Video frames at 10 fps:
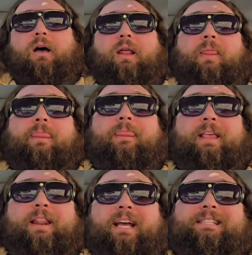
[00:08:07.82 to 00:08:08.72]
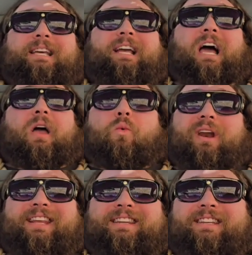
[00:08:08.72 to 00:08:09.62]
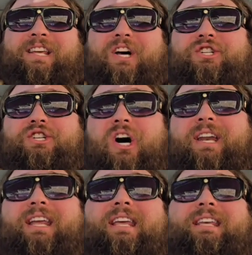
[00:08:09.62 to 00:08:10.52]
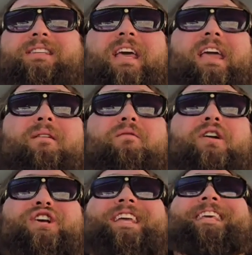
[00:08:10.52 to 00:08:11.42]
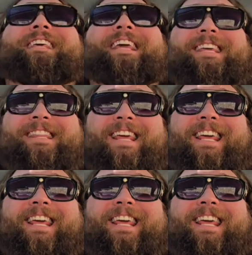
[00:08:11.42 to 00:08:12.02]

the next thing I wanted to touch on is a very key